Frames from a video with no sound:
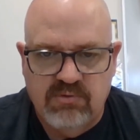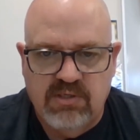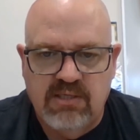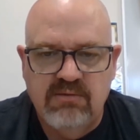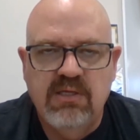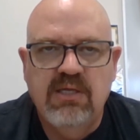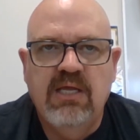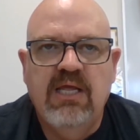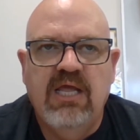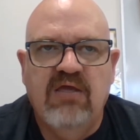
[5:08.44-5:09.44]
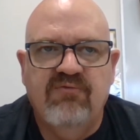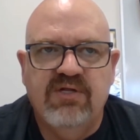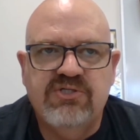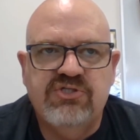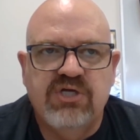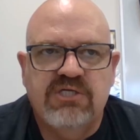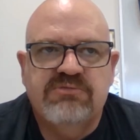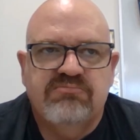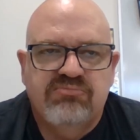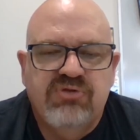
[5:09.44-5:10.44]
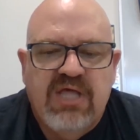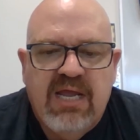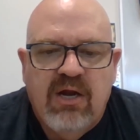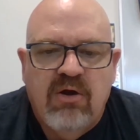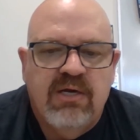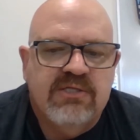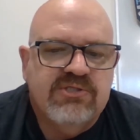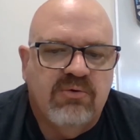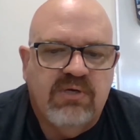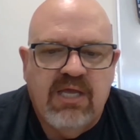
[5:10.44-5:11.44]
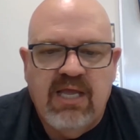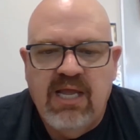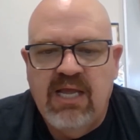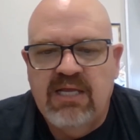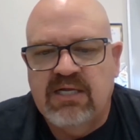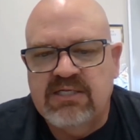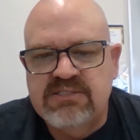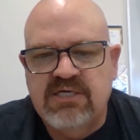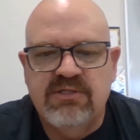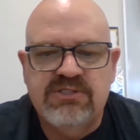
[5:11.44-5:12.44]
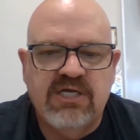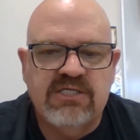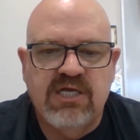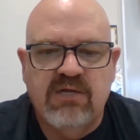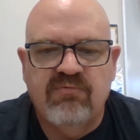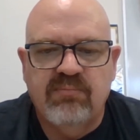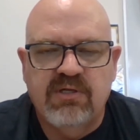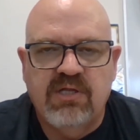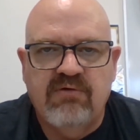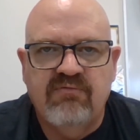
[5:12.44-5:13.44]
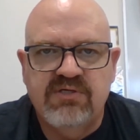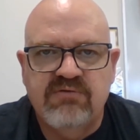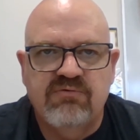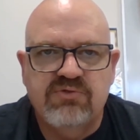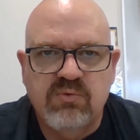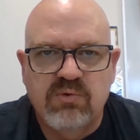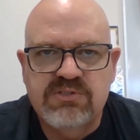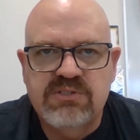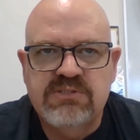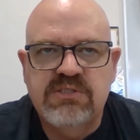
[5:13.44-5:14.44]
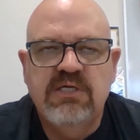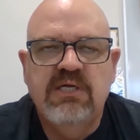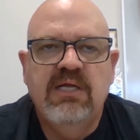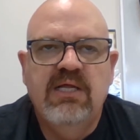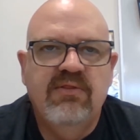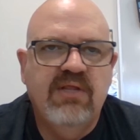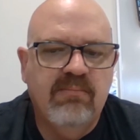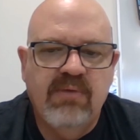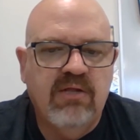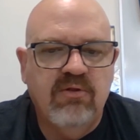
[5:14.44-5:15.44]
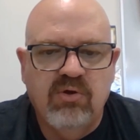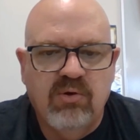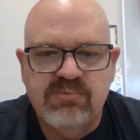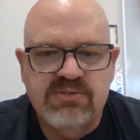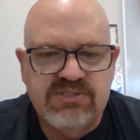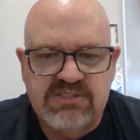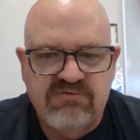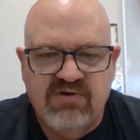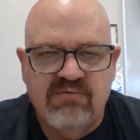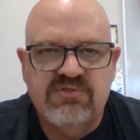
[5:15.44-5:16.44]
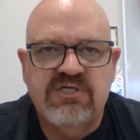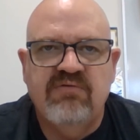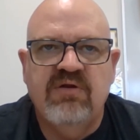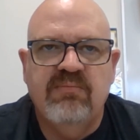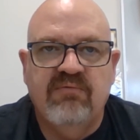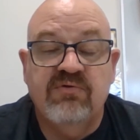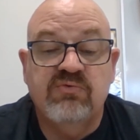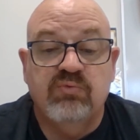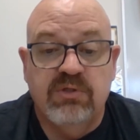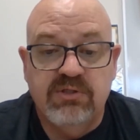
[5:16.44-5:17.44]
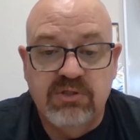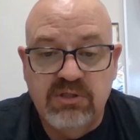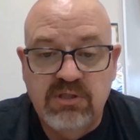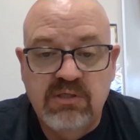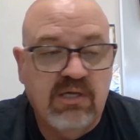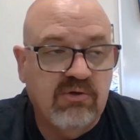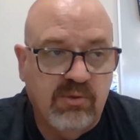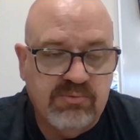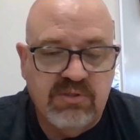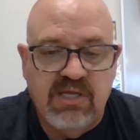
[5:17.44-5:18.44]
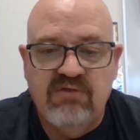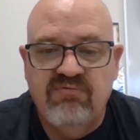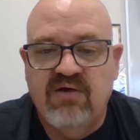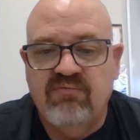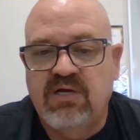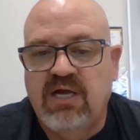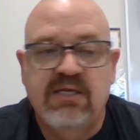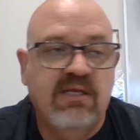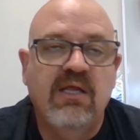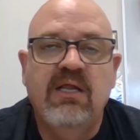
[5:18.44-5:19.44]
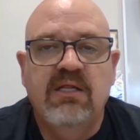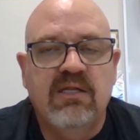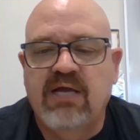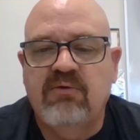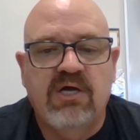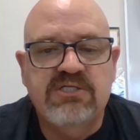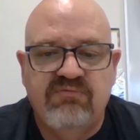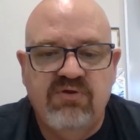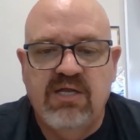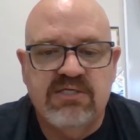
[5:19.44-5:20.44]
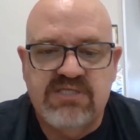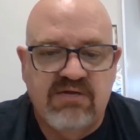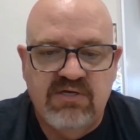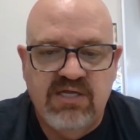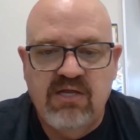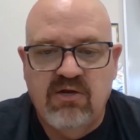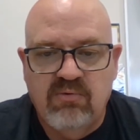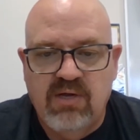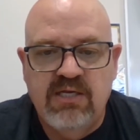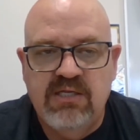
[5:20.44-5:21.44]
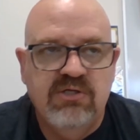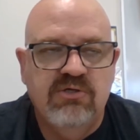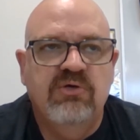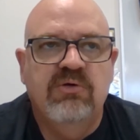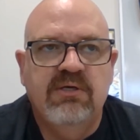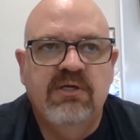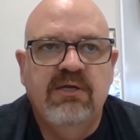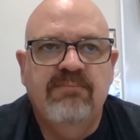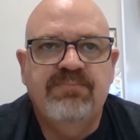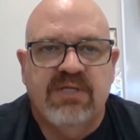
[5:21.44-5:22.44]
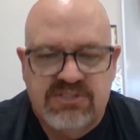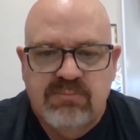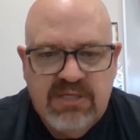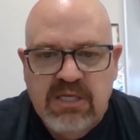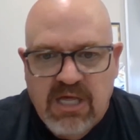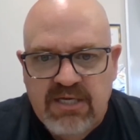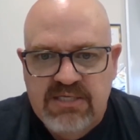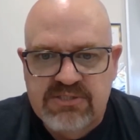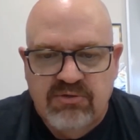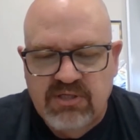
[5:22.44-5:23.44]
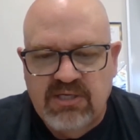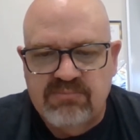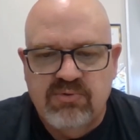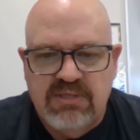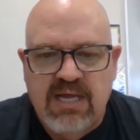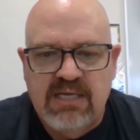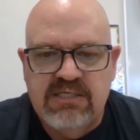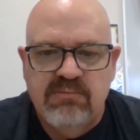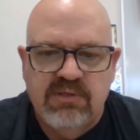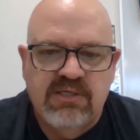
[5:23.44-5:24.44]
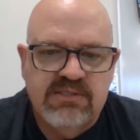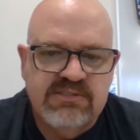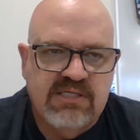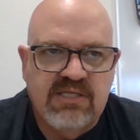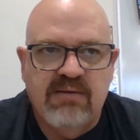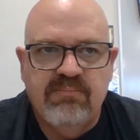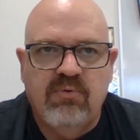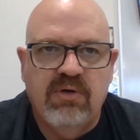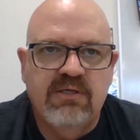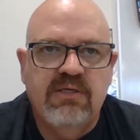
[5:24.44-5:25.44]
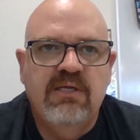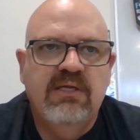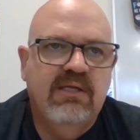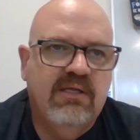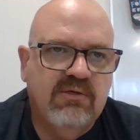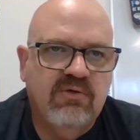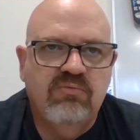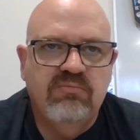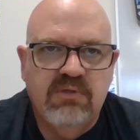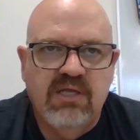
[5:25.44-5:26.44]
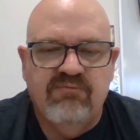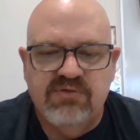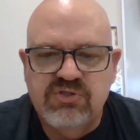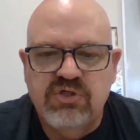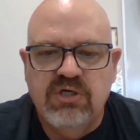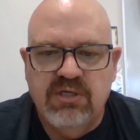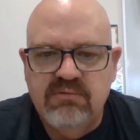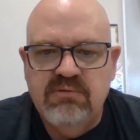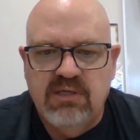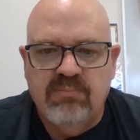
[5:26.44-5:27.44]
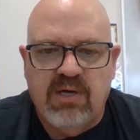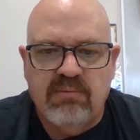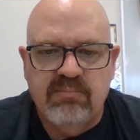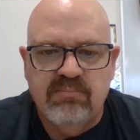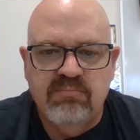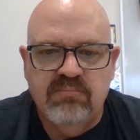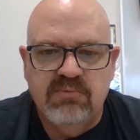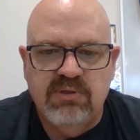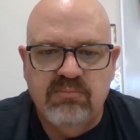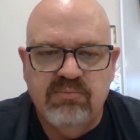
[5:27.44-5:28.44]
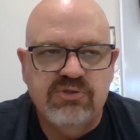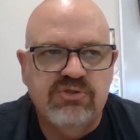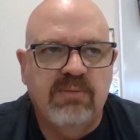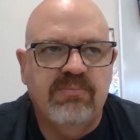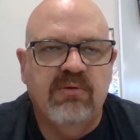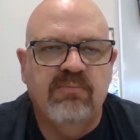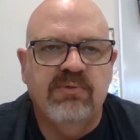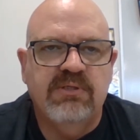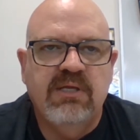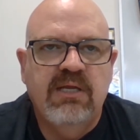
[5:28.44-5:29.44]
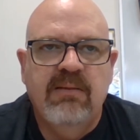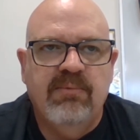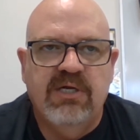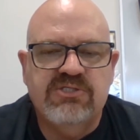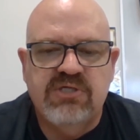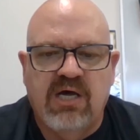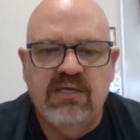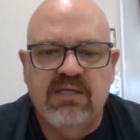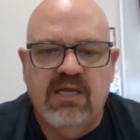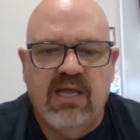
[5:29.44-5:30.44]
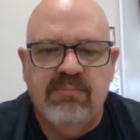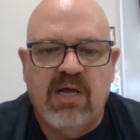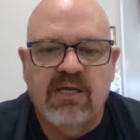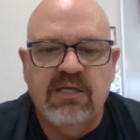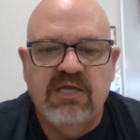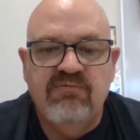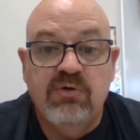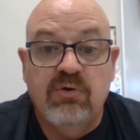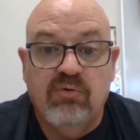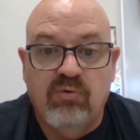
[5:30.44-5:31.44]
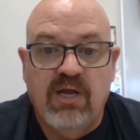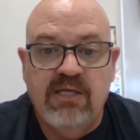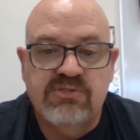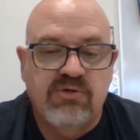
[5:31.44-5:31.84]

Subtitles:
Okay. If it's just there and it's okay, and I can tell that you got help from a lot of different sources, then it may only go up to 65 or 70. But if it's really good, I'll go up to an 85 or 90. Likewise, if you had a 78 already and you do it, it's going to be a lot easier to get up to a 90, because at that point, if it's good, it'll probably push you up there. But it's not. I'm not going to give you a grade.